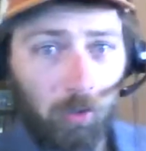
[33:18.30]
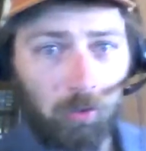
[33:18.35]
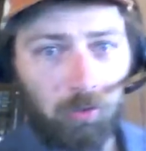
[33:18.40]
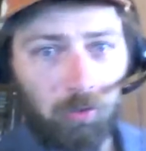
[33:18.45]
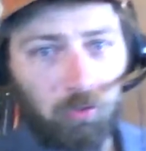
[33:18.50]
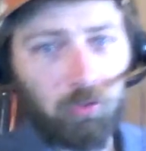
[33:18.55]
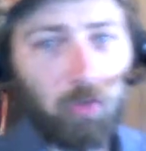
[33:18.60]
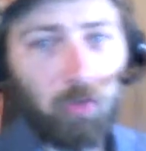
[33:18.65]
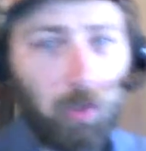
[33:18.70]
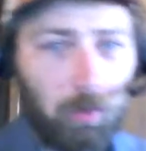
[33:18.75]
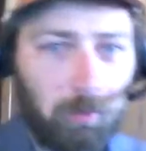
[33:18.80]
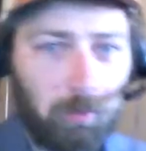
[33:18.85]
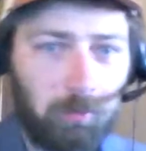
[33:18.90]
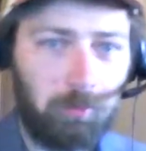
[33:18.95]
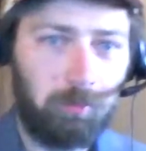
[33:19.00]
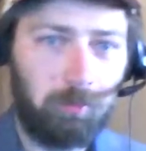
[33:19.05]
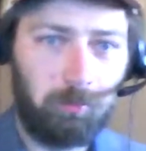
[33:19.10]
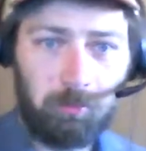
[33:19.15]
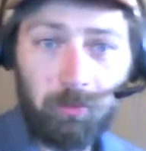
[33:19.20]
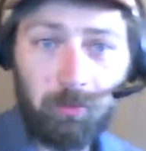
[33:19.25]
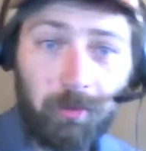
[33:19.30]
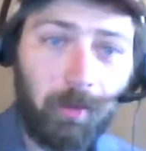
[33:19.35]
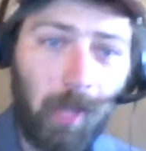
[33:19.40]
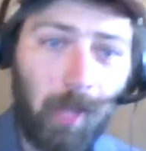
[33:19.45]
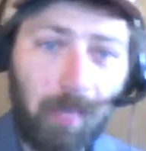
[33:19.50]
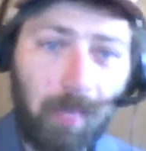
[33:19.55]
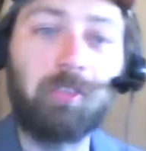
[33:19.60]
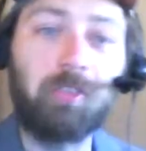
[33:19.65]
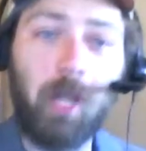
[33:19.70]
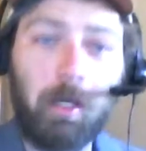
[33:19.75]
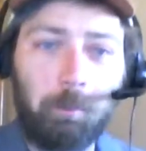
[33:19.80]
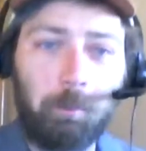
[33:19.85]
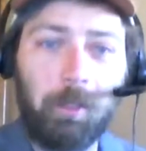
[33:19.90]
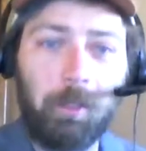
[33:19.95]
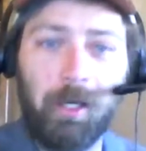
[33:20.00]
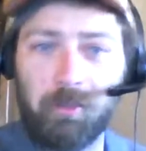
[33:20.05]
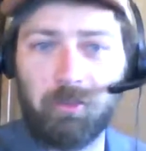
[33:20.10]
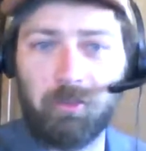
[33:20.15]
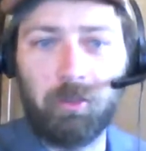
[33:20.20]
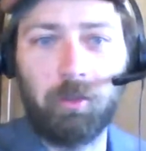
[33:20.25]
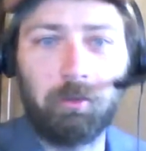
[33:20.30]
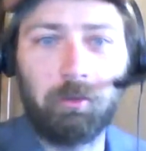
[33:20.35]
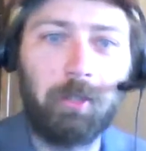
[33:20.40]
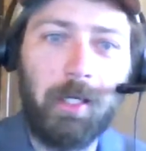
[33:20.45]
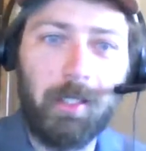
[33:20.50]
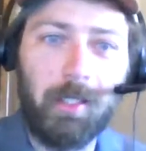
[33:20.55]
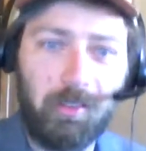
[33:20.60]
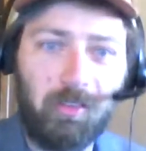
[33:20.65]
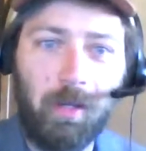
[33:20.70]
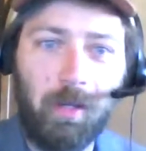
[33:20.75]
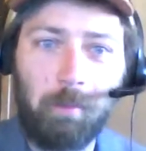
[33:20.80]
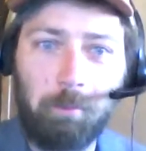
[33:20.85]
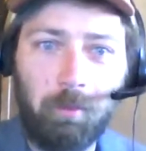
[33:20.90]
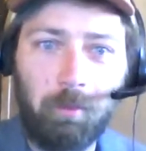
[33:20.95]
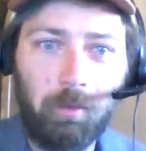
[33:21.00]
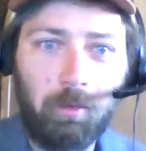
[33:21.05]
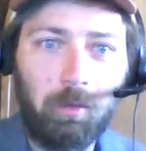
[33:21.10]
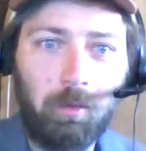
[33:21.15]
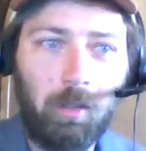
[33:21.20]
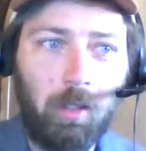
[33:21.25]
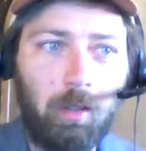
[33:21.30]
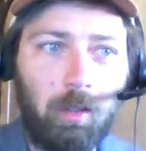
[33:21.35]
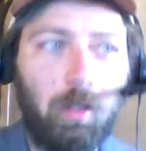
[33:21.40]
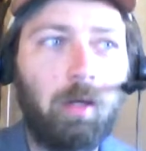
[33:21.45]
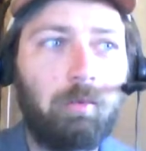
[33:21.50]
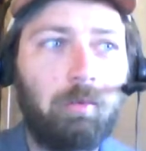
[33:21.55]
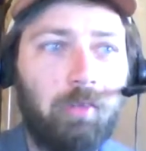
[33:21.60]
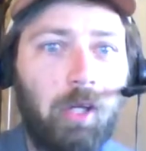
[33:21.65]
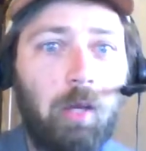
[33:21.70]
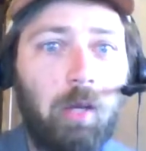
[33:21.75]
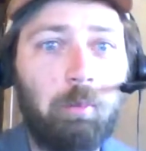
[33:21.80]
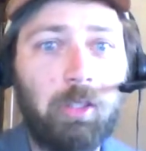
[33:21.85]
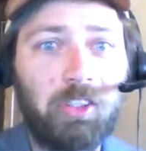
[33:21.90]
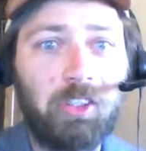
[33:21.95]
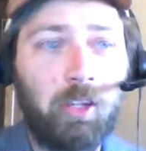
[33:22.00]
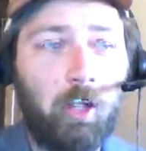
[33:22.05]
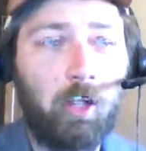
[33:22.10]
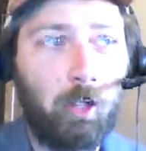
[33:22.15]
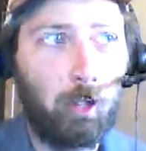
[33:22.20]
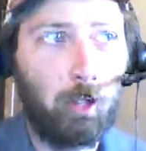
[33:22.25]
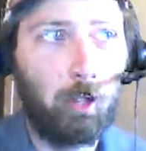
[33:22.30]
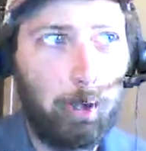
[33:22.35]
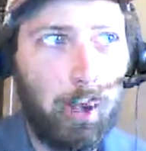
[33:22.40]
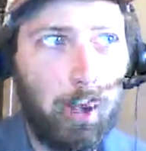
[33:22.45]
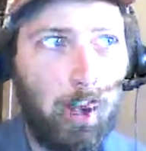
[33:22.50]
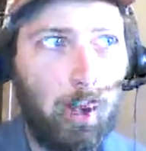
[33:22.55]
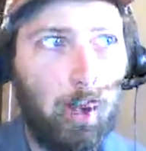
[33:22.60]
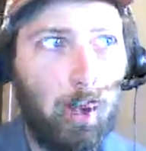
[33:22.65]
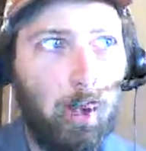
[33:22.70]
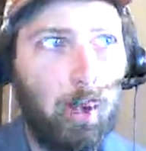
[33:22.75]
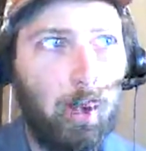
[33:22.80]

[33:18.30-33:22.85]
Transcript: So the livestock brands are a great example of an image that's repeated.